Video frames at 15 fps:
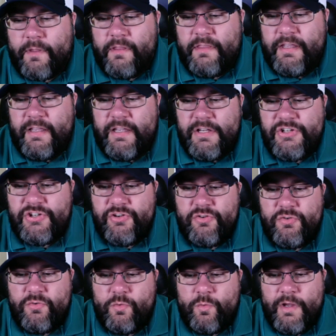The
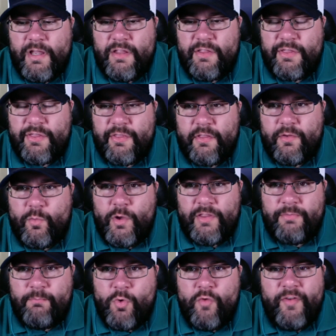issue with
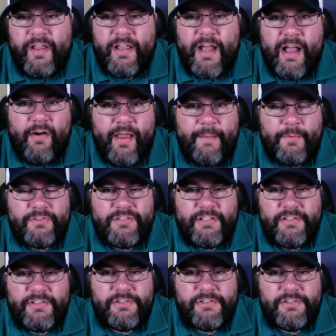with moving Kyle Hamilton